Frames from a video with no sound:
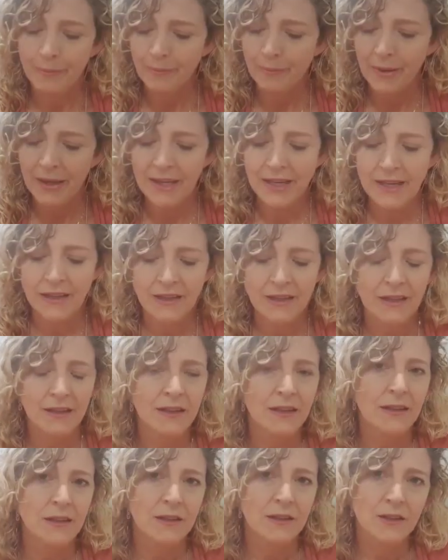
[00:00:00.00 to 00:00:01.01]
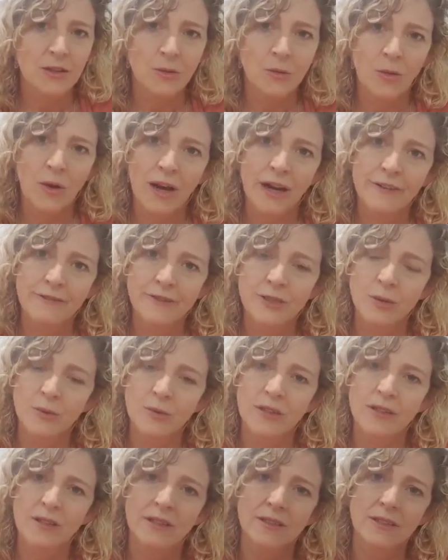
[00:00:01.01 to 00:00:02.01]
Being the wife to
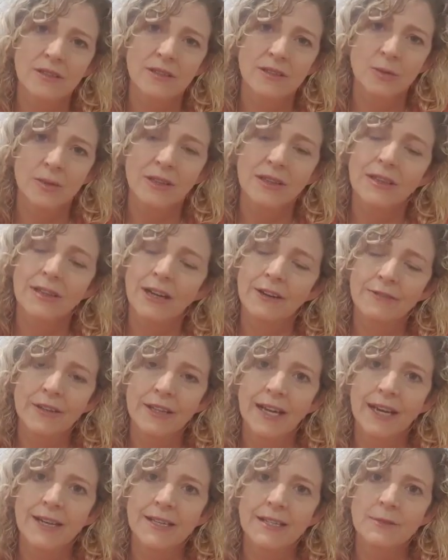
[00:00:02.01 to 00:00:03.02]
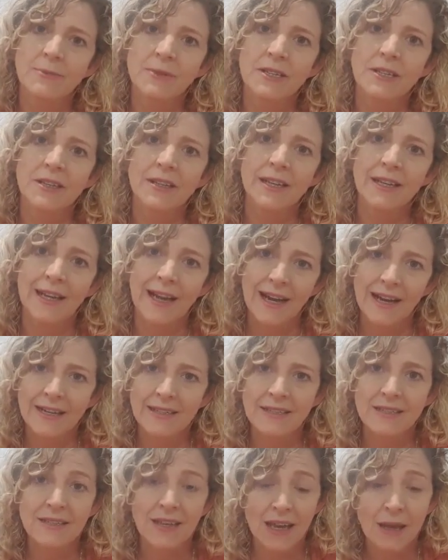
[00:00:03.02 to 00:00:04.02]
a lovely husband that
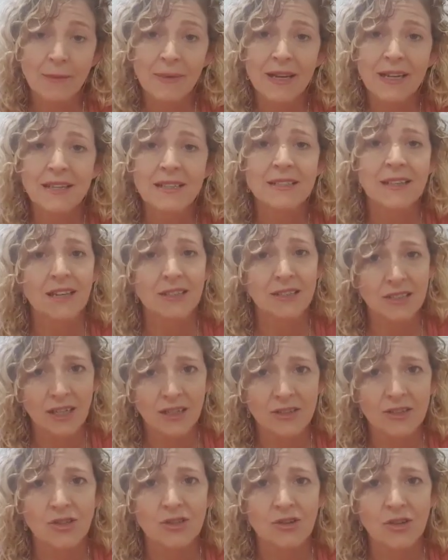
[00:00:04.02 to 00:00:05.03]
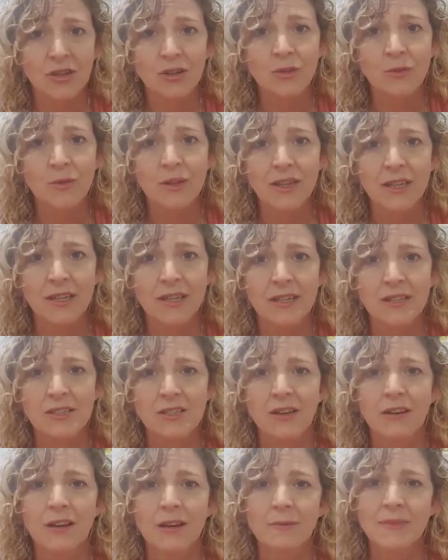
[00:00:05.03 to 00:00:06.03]
has MS and does struggle with it at
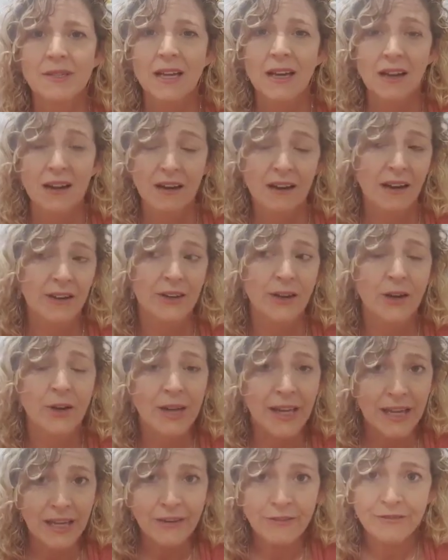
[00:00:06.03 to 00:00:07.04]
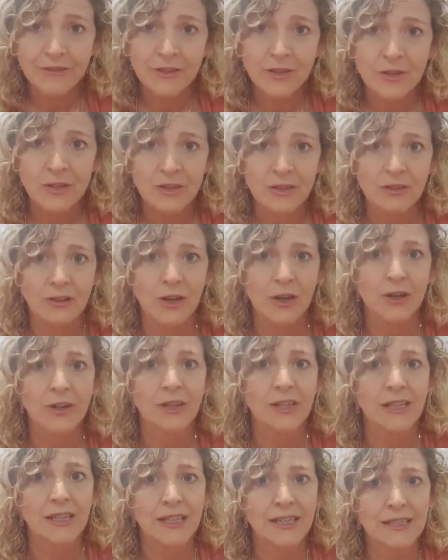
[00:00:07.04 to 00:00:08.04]
times, I know he feels alone
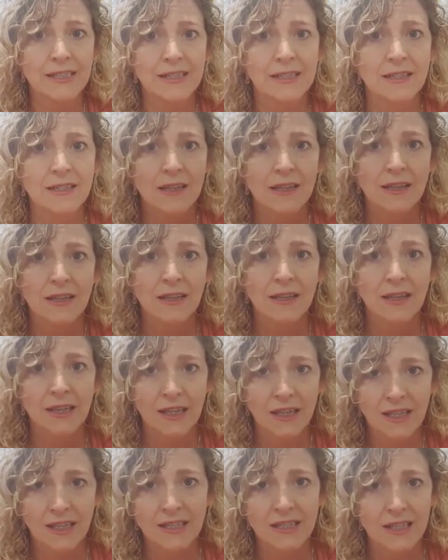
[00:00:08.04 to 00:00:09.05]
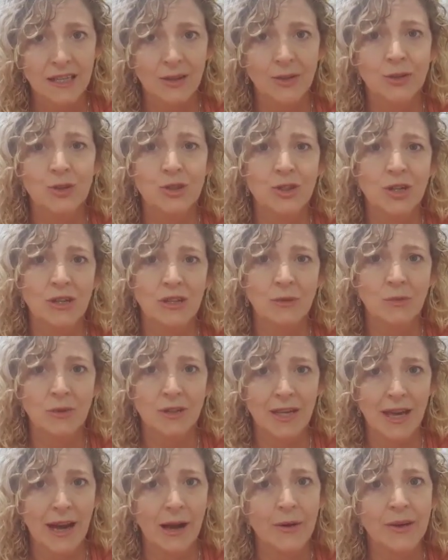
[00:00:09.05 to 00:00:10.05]
in his health journey
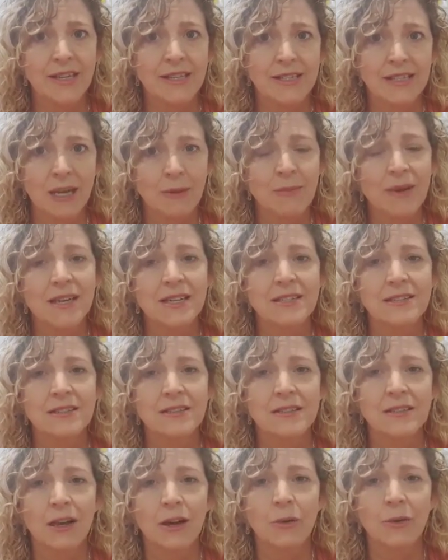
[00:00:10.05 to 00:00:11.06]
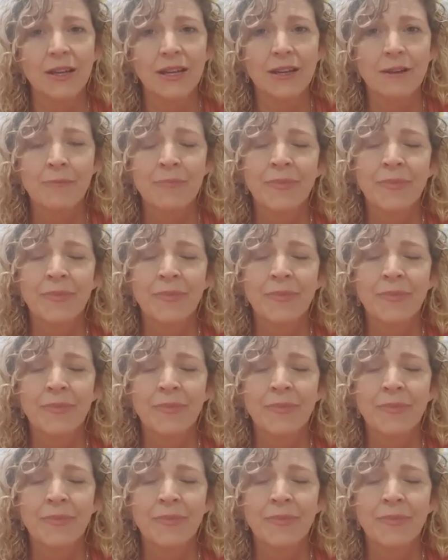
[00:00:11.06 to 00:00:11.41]
with how his MS is going.